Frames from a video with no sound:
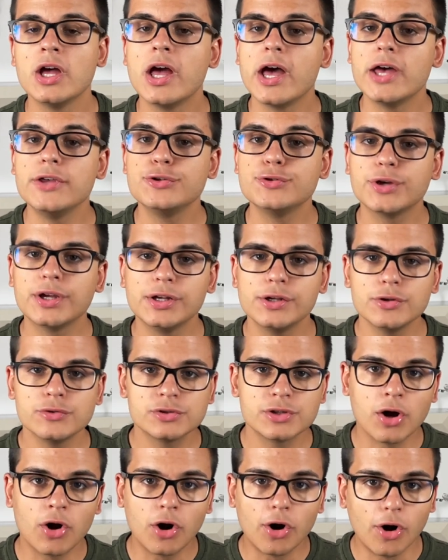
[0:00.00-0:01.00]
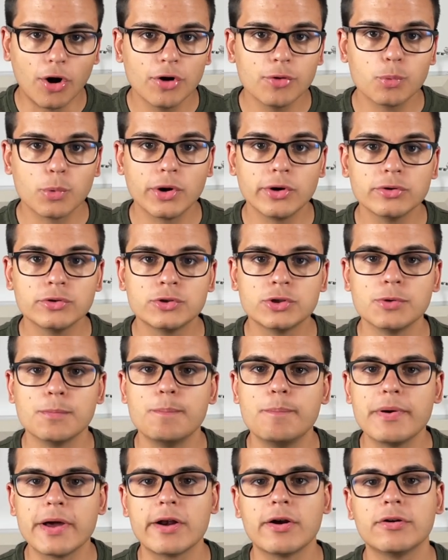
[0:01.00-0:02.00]
as you can use the hardware to
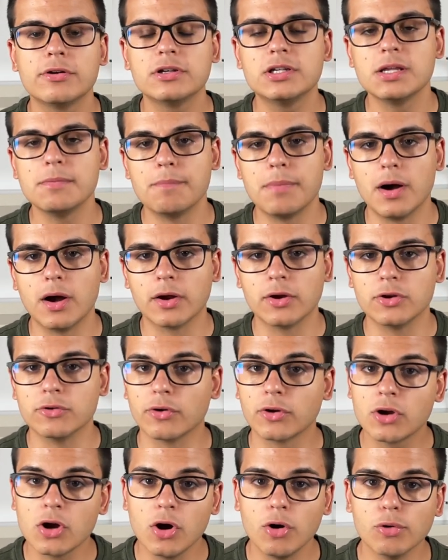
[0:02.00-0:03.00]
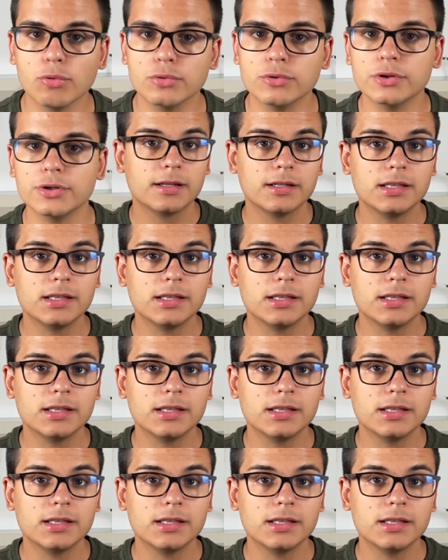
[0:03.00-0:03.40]
better debug your code.